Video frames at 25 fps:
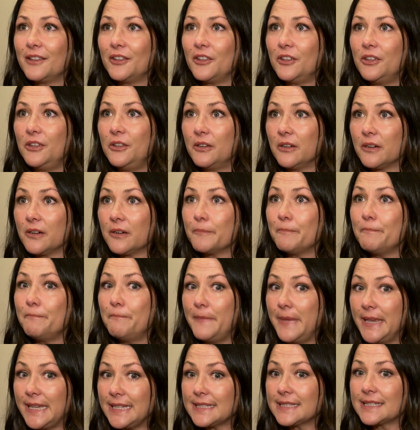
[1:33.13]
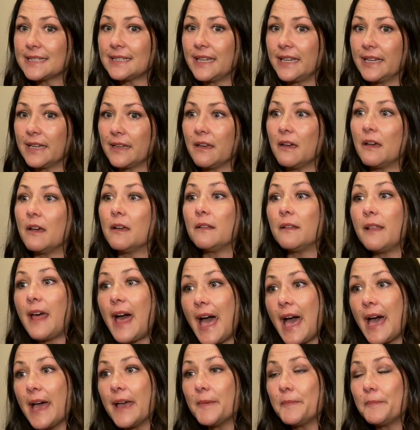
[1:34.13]
you're missing a
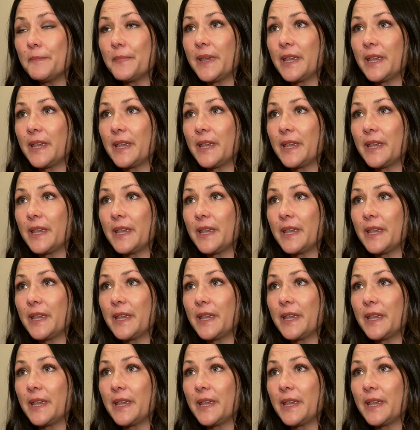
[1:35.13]
lot